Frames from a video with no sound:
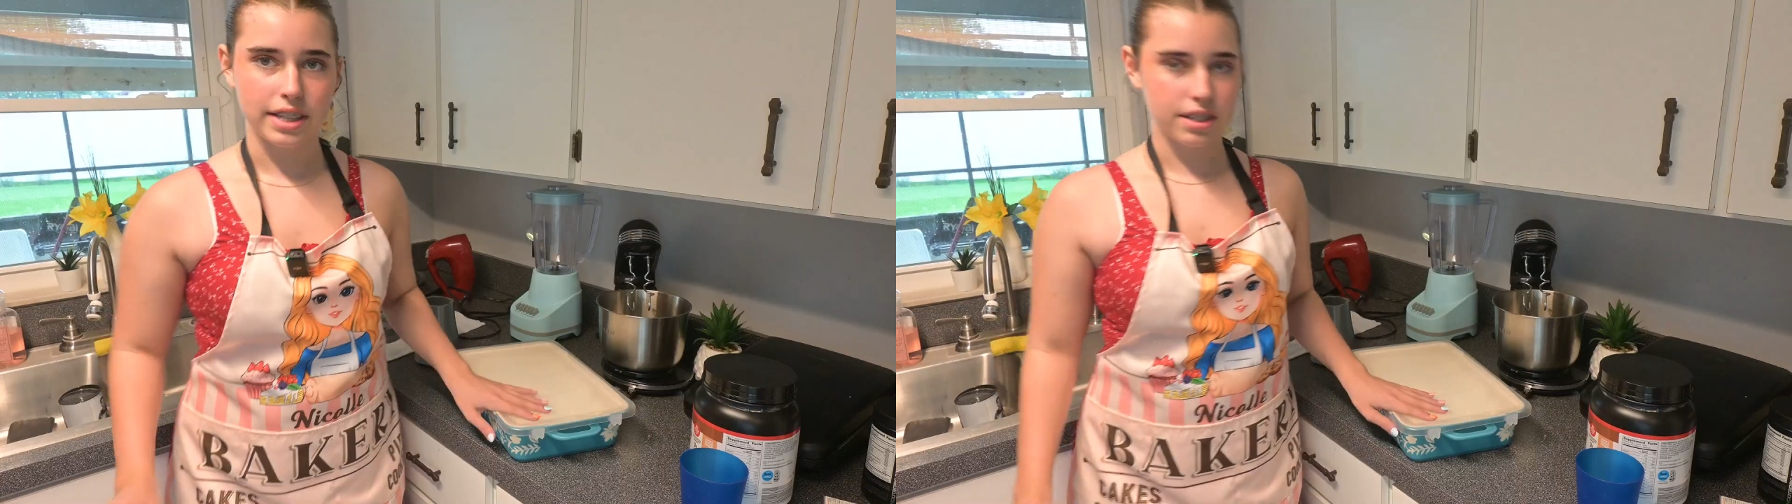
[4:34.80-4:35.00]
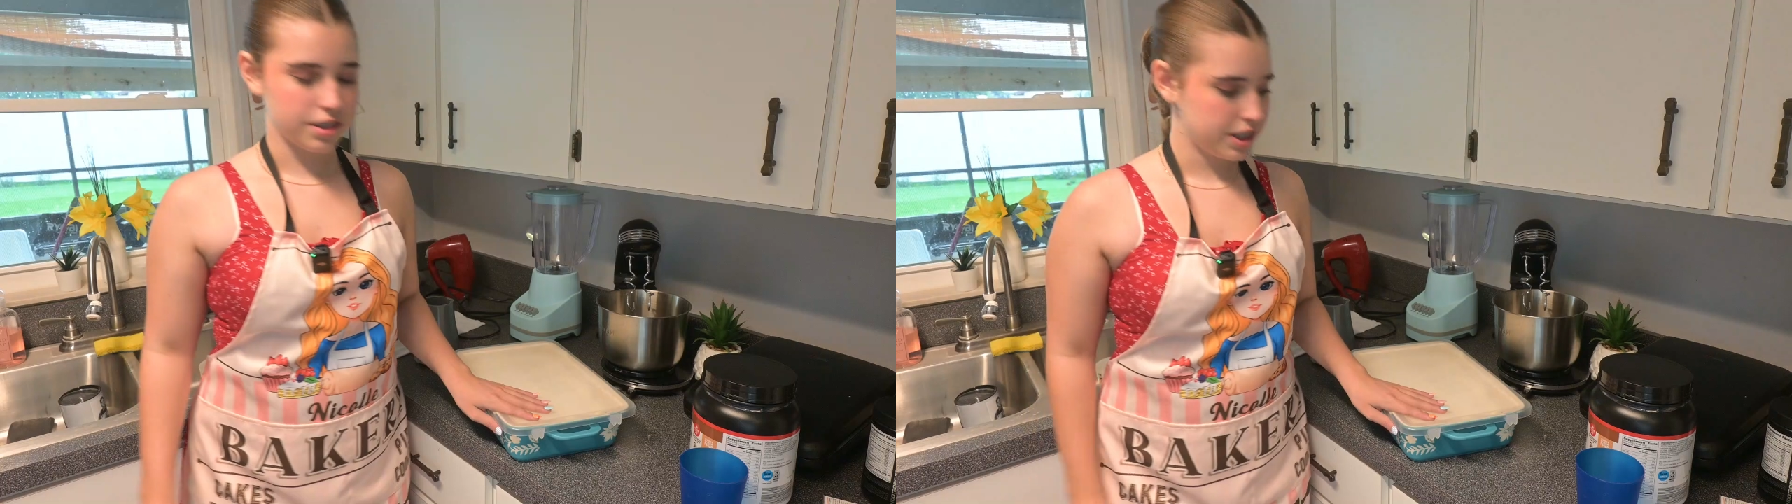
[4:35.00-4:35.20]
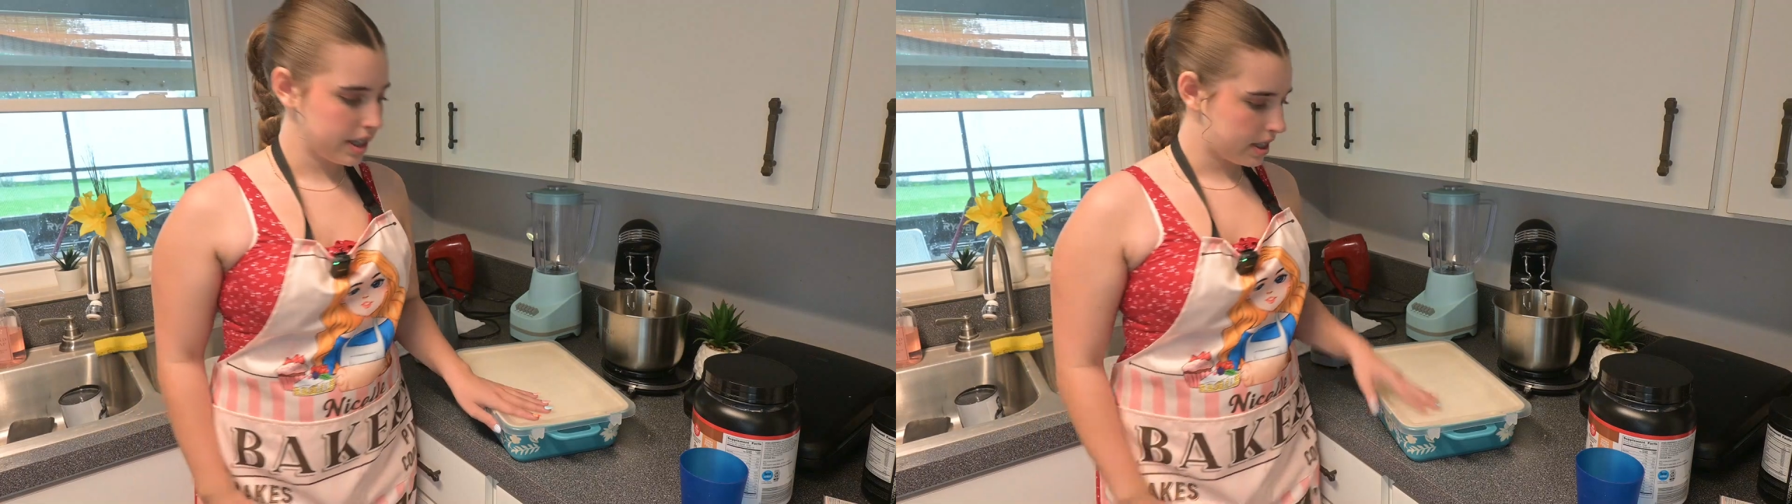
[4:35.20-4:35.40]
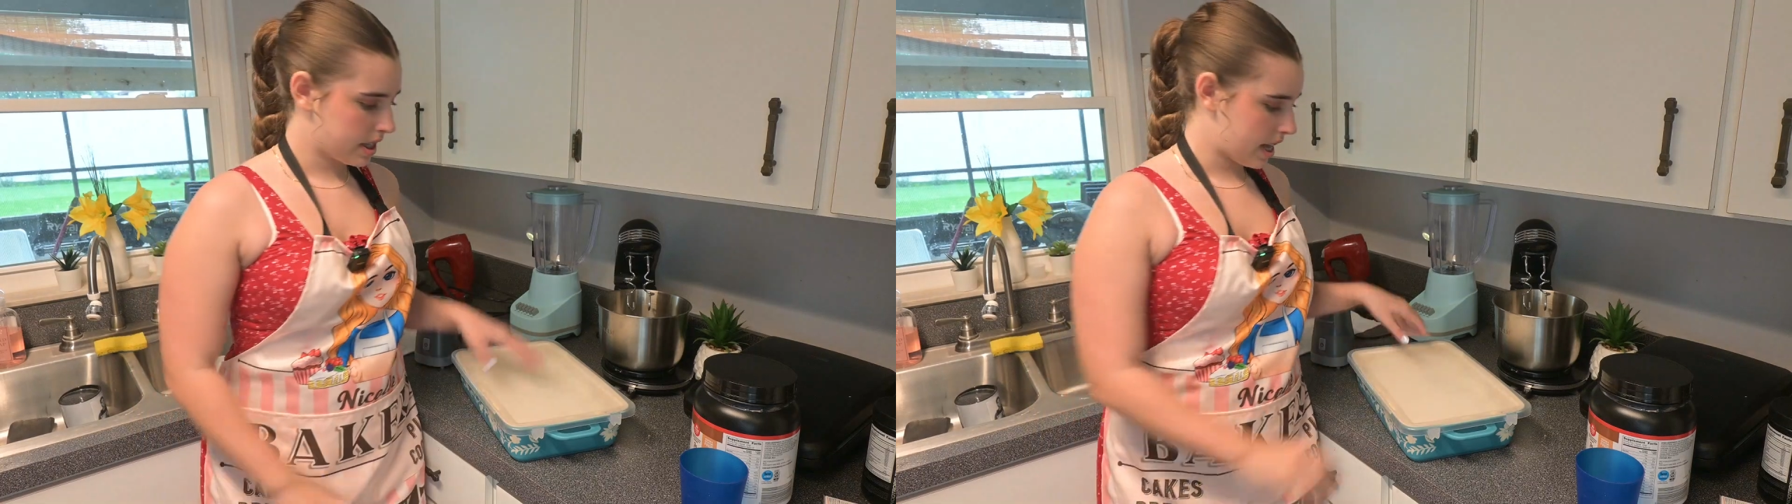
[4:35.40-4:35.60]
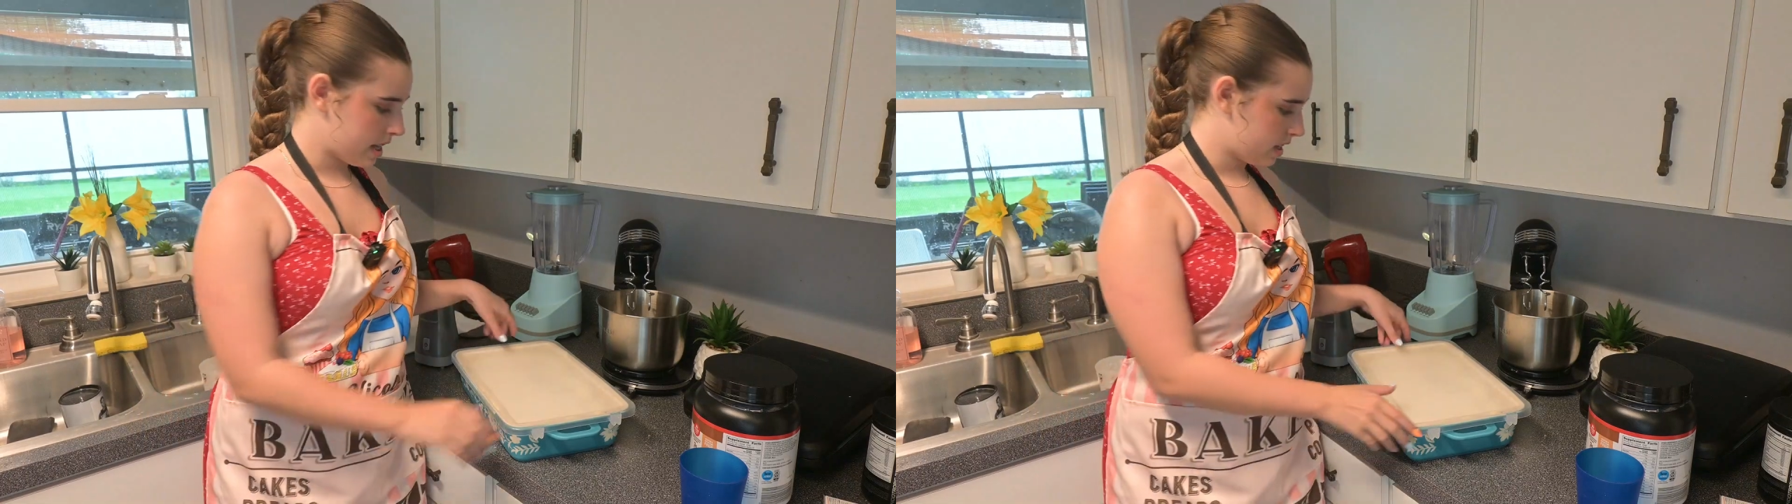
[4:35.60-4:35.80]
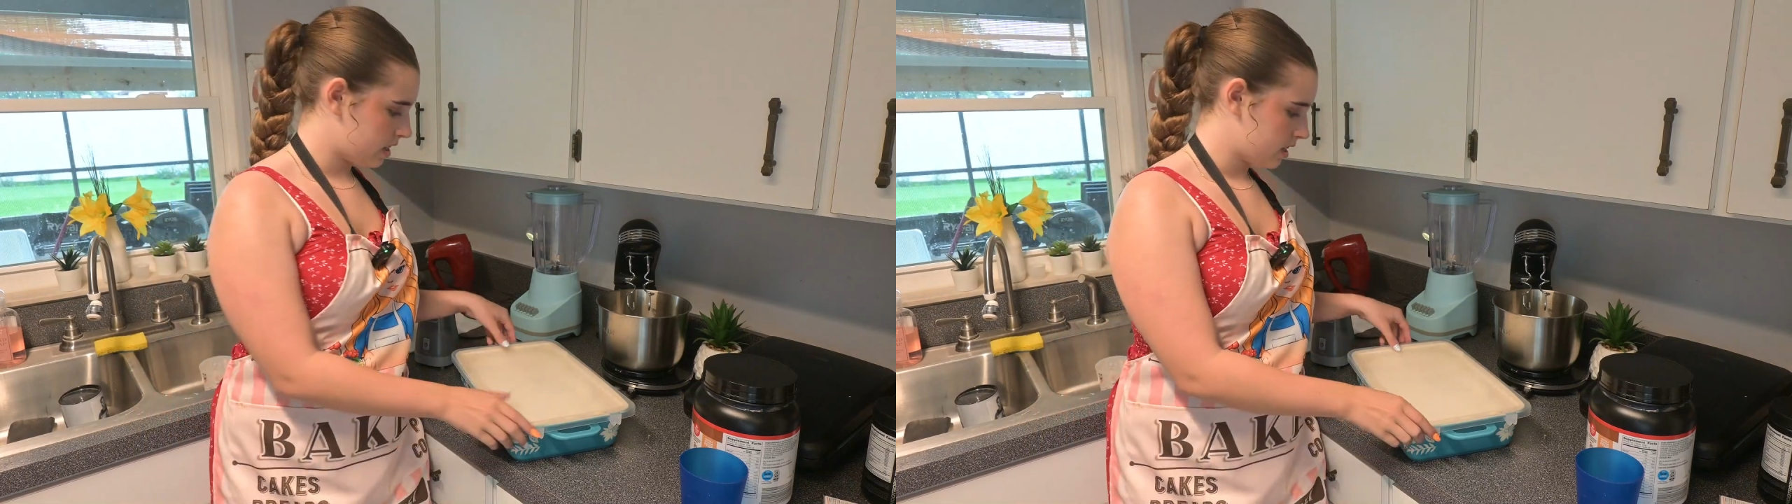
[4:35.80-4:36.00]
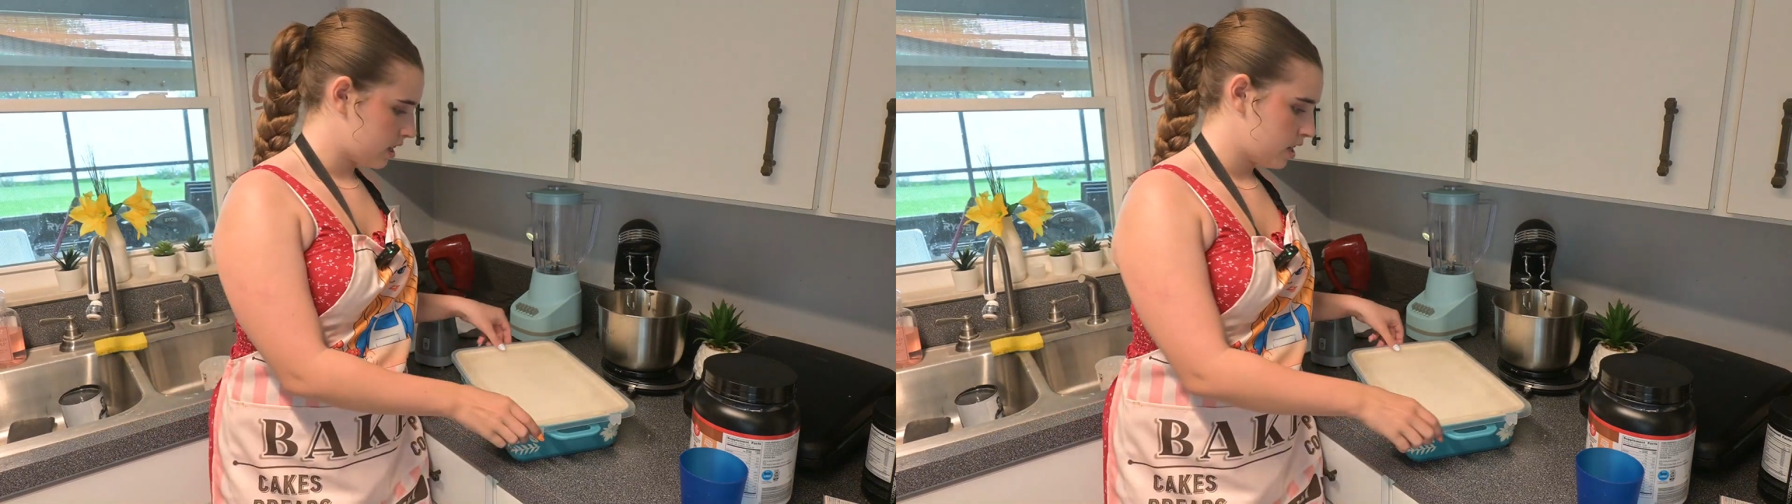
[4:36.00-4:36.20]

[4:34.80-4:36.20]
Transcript: so she says